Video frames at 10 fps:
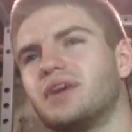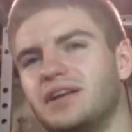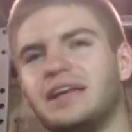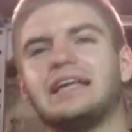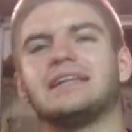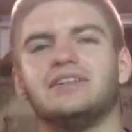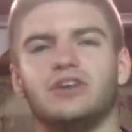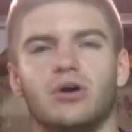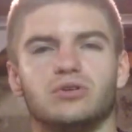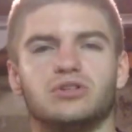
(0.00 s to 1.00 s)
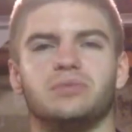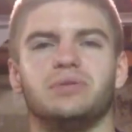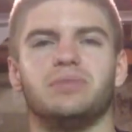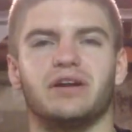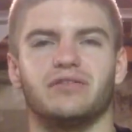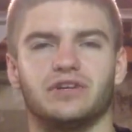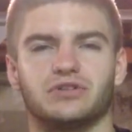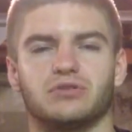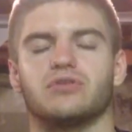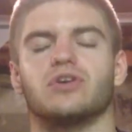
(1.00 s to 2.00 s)
innately know to be
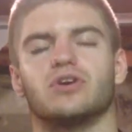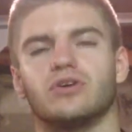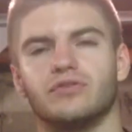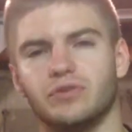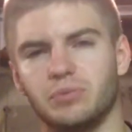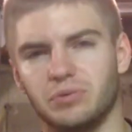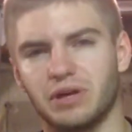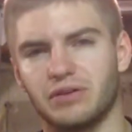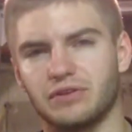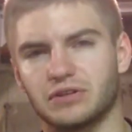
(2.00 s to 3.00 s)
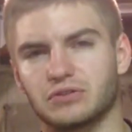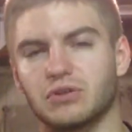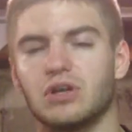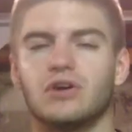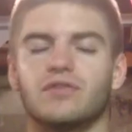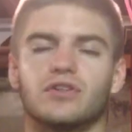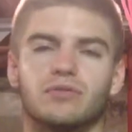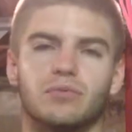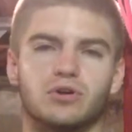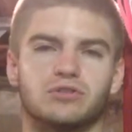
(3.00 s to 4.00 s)
beneficial or heard of to be beneficial. For the
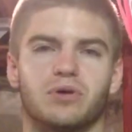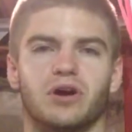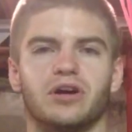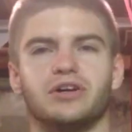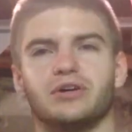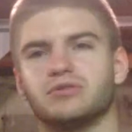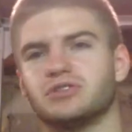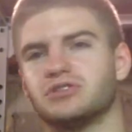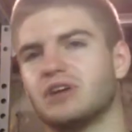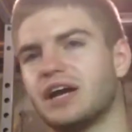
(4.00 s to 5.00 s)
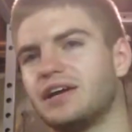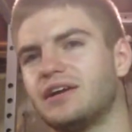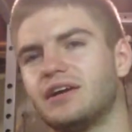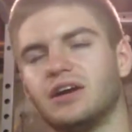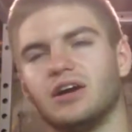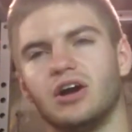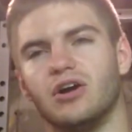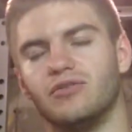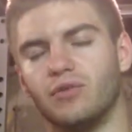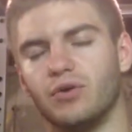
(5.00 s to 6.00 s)
most part, just try and
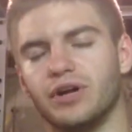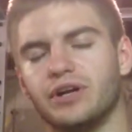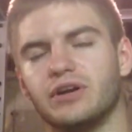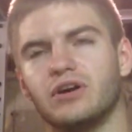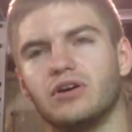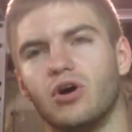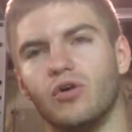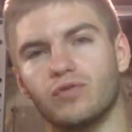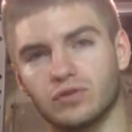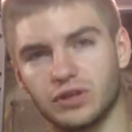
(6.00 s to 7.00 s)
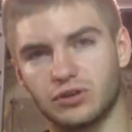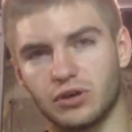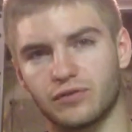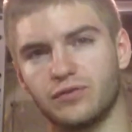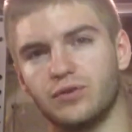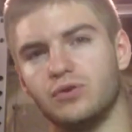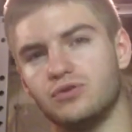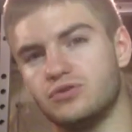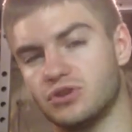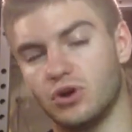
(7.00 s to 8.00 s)
avoid overly cooked
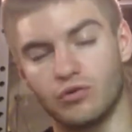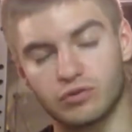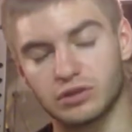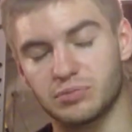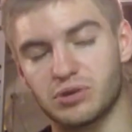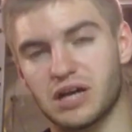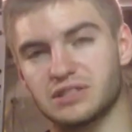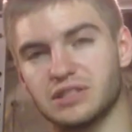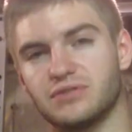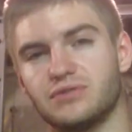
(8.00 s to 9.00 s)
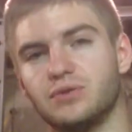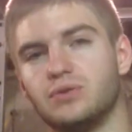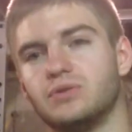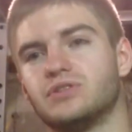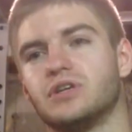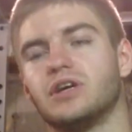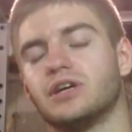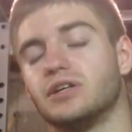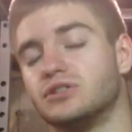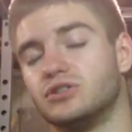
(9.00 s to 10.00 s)
foods, overly processed foods,
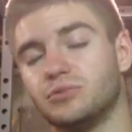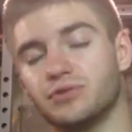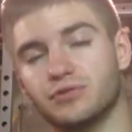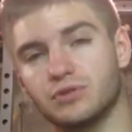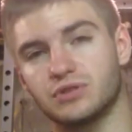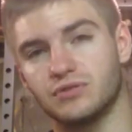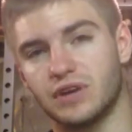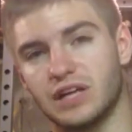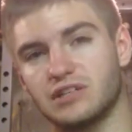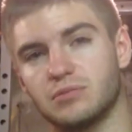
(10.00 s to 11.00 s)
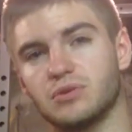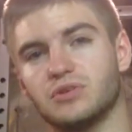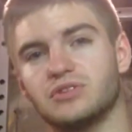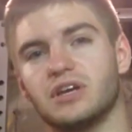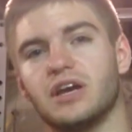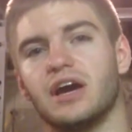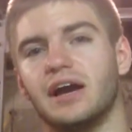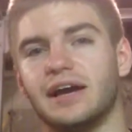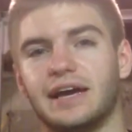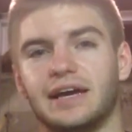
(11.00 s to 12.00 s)
consume your fruits and vegetables,
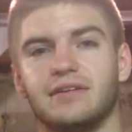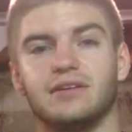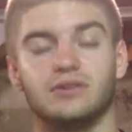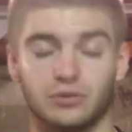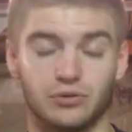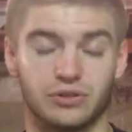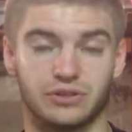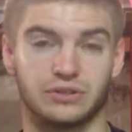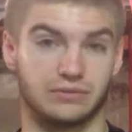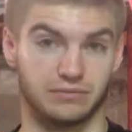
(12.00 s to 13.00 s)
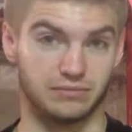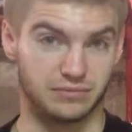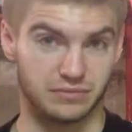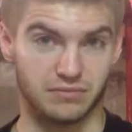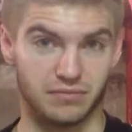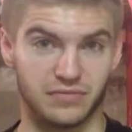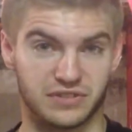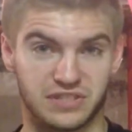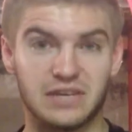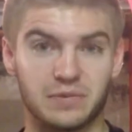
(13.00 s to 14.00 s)
and do this
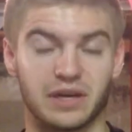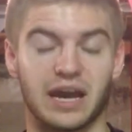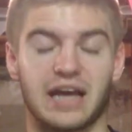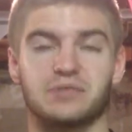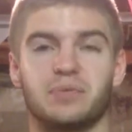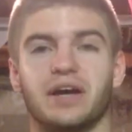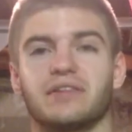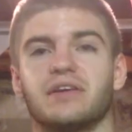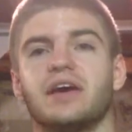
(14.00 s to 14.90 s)
steaming aspect,